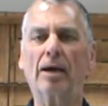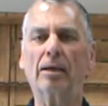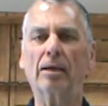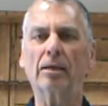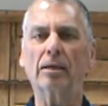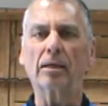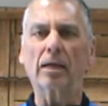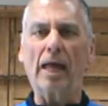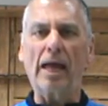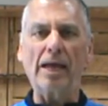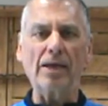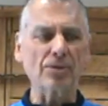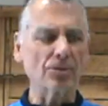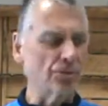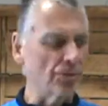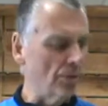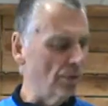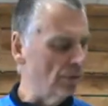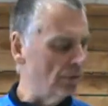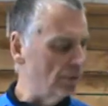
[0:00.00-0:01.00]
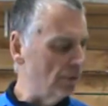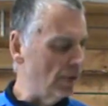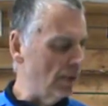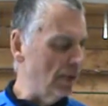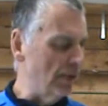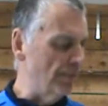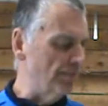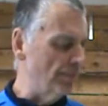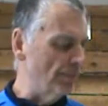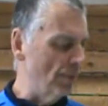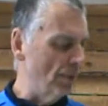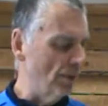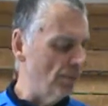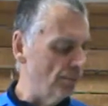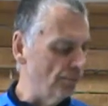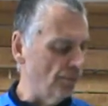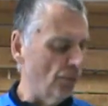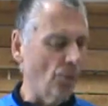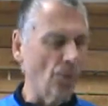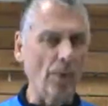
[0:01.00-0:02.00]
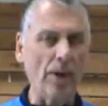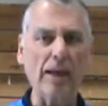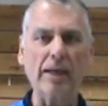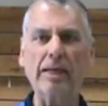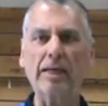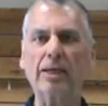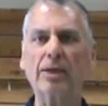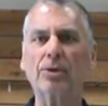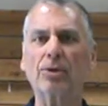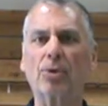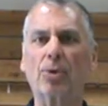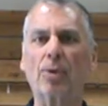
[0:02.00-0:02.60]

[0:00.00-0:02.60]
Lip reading: laser, the Viridian